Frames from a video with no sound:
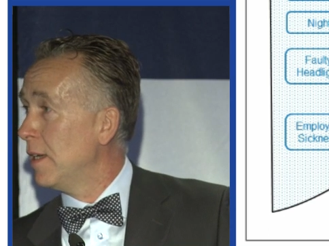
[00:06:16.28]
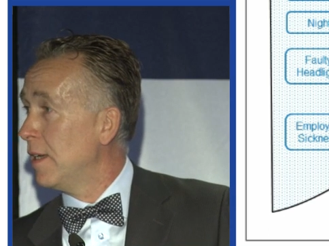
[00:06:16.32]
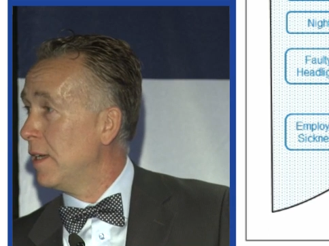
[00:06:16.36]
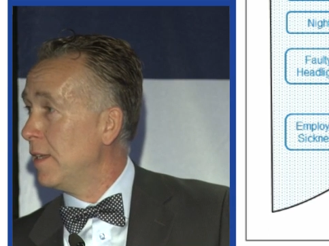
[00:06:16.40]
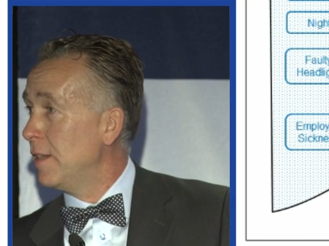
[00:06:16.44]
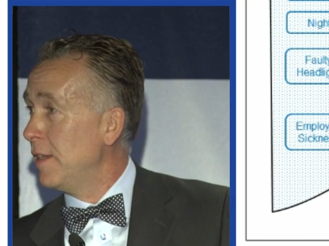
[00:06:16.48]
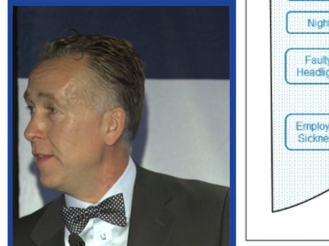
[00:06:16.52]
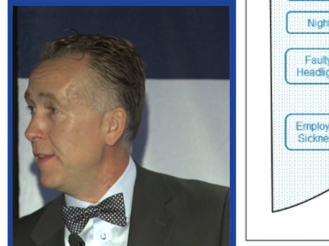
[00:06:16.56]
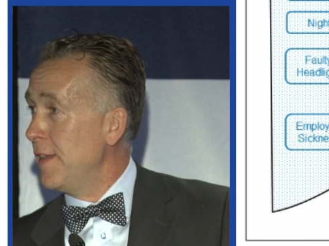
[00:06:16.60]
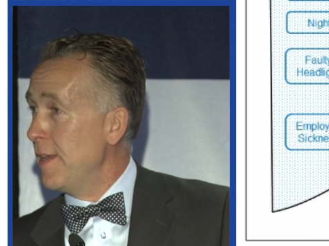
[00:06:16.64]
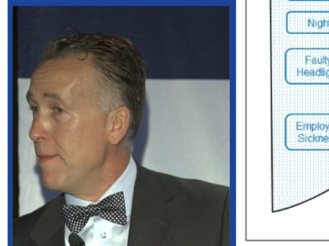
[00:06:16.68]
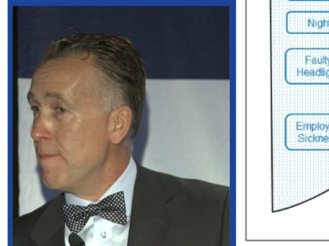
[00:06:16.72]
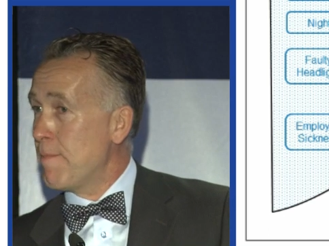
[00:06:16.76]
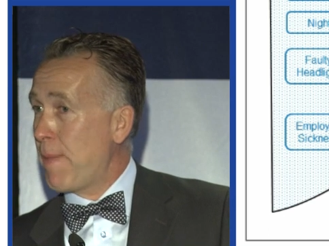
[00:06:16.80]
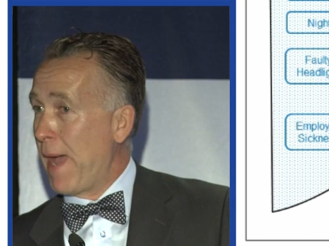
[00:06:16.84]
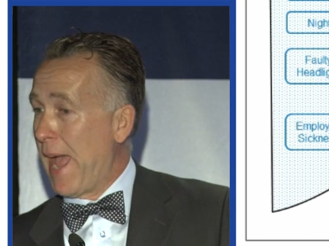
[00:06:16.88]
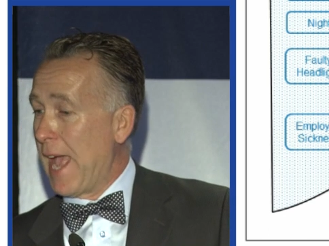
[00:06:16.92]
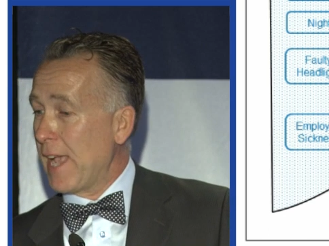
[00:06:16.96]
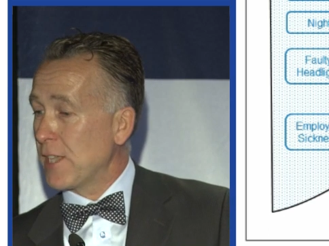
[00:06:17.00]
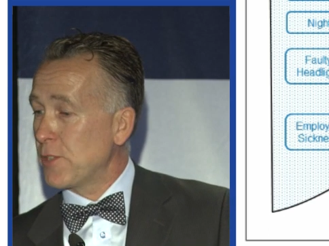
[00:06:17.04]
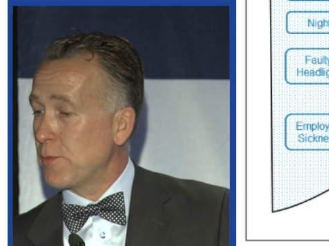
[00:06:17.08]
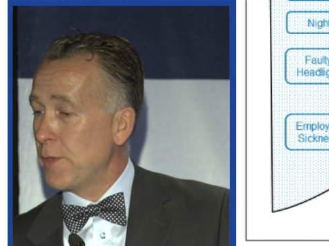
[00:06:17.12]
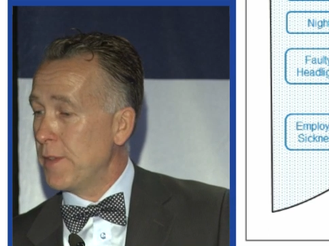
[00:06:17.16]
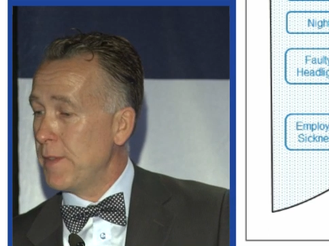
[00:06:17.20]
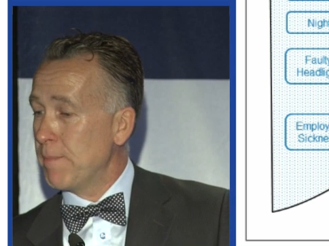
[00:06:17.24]
And in the
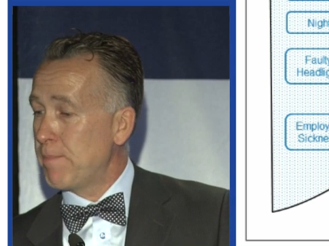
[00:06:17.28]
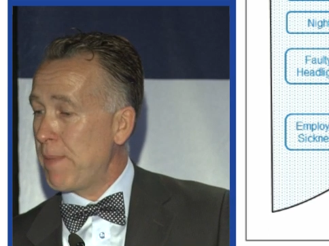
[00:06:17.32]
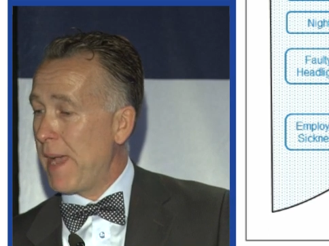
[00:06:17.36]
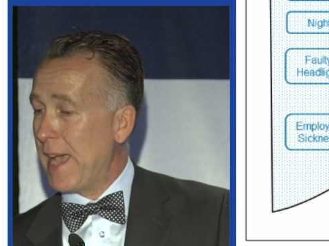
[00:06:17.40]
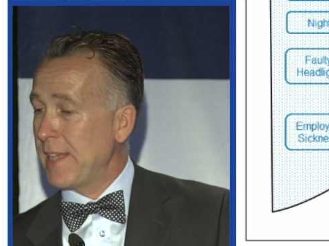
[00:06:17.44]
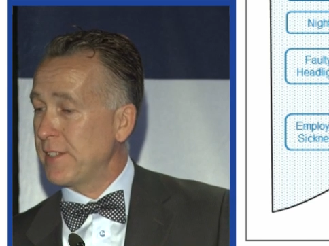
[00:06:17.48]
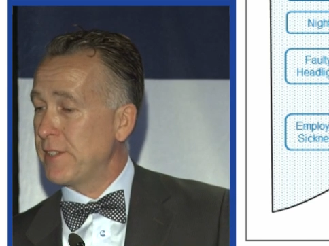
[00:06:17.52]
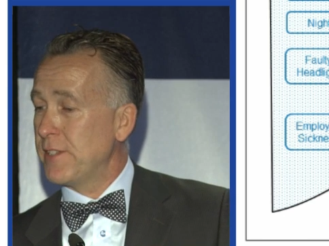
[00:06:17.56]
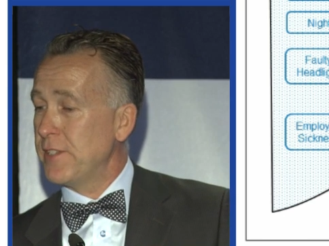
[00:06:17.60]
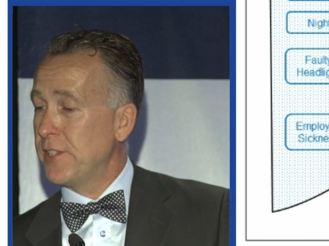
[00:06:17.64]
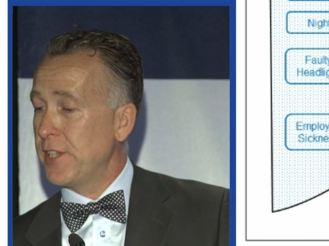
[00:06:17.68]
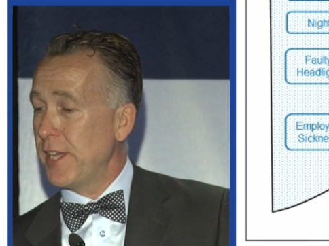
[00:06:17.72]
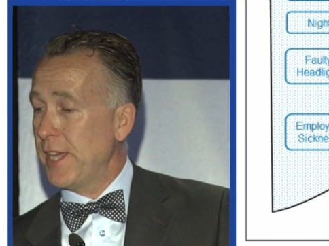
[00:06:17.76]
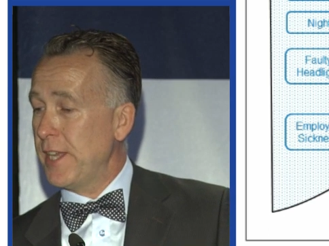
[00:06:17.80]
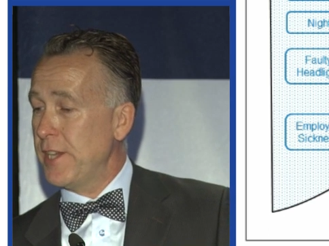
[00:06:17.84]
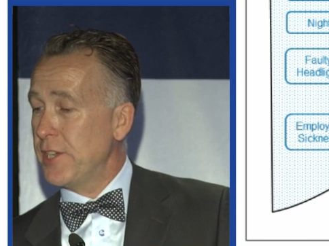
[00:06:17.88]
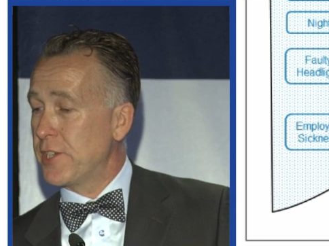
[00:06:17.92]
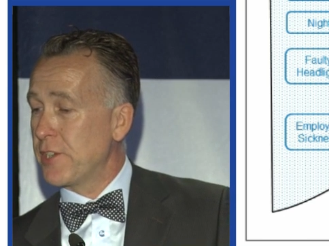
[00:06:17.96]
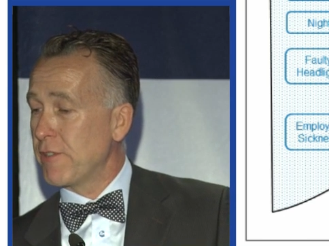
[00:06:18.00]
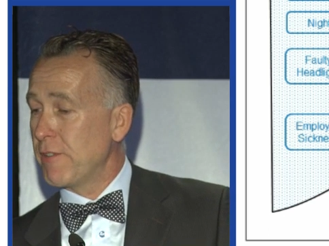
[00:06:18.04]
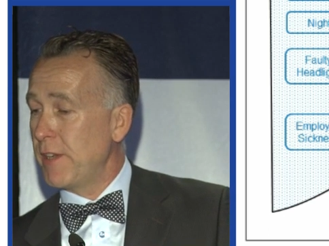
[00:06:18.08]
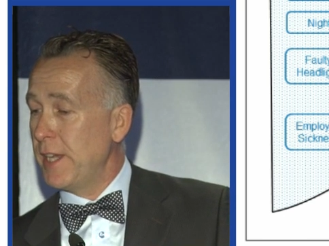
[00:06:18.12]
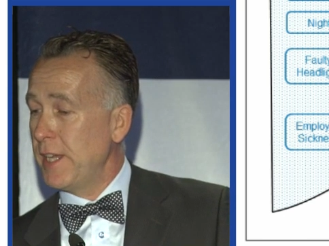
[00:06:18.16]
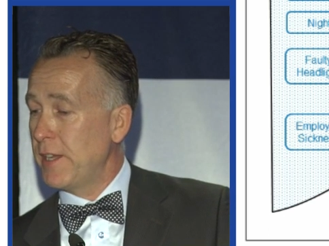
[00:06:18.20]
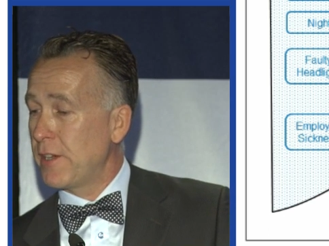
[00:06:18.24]
impacts were passenger
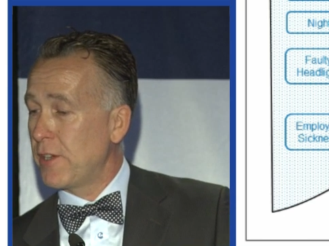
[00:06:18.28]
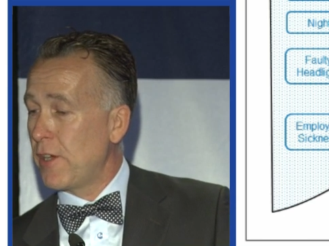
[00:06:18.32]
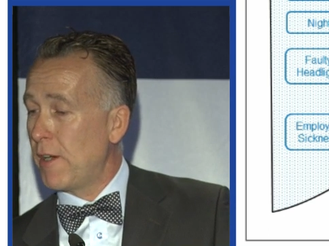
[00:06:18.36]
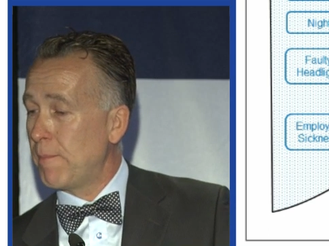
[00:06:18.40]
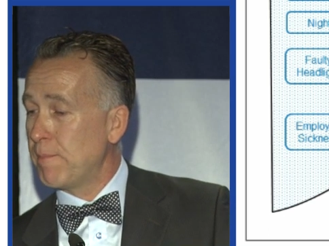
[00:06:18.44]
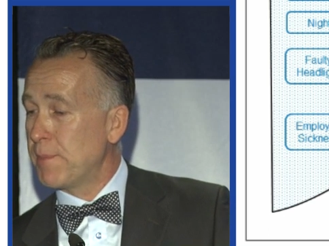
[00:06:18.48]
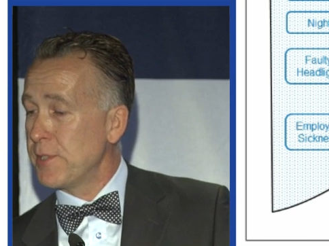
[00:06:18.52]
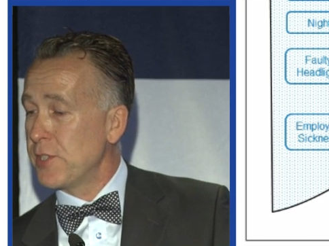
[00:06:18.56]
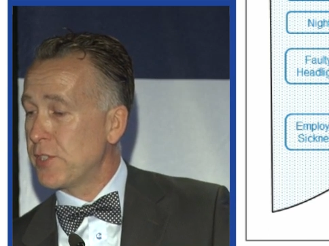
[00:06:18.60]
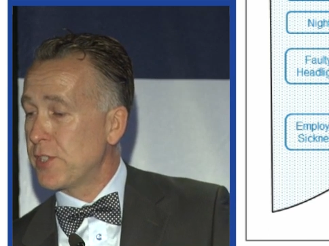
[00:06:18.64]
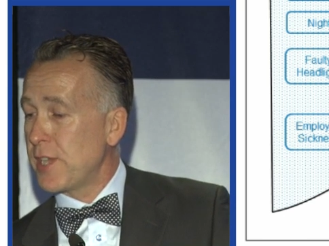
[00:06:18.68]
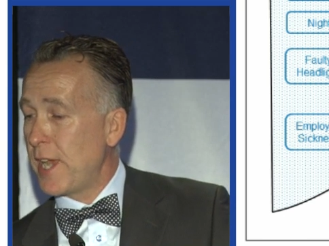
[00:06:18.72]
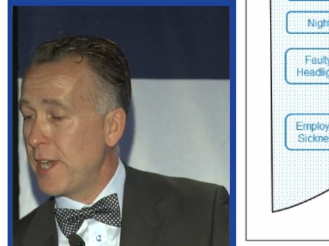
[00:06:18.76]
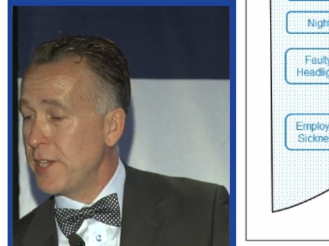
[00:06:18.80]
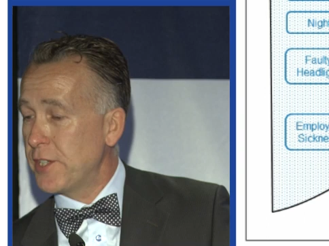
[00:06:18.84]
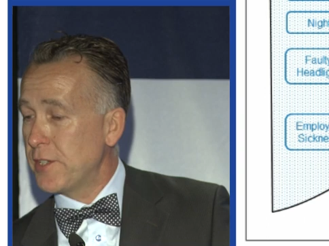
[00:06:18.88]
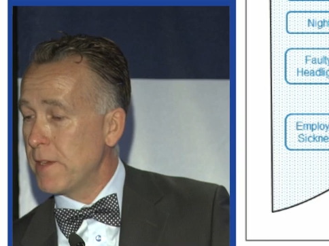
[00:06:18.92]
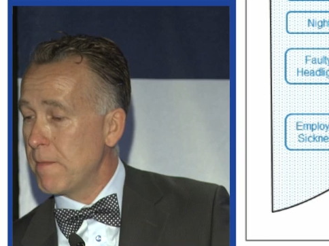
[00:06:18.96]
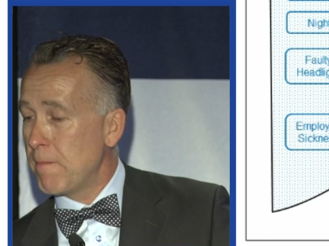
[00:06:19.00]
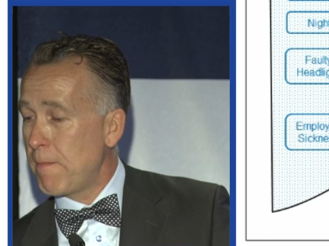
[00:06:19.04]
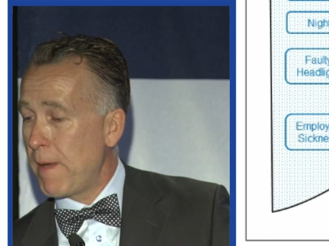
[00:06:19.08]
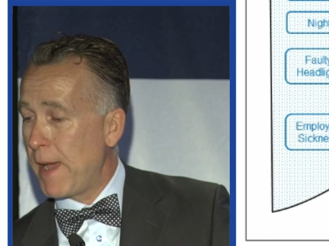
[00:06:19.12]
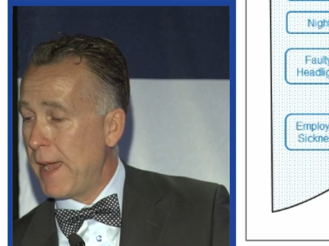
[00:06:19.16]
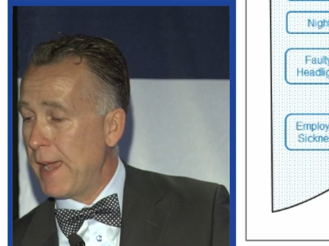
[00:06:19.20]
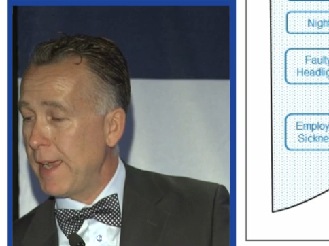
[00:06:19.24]
injury,
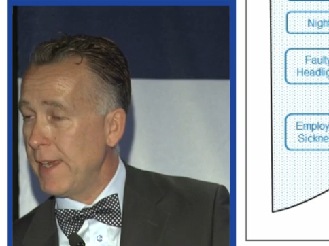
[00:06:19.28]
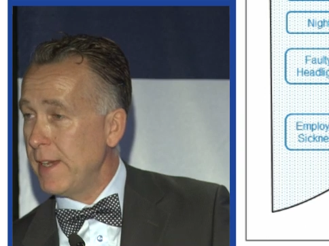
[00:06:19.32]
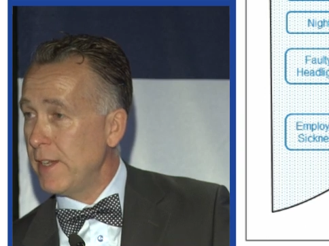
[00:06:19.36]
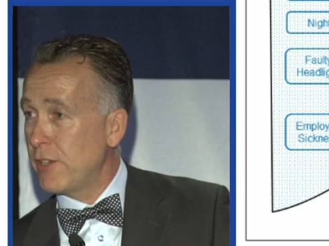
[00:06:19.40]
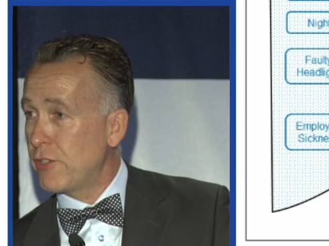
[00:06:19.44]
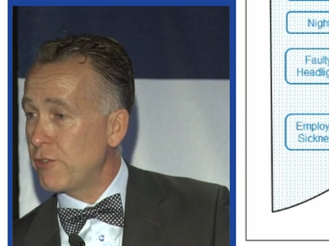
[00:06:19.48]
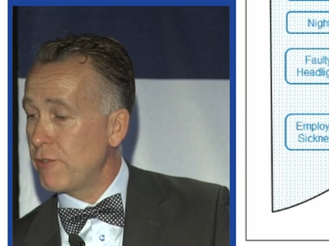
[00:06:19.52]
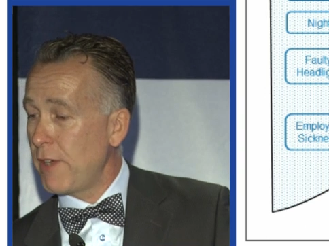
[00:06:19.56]
compensation paid,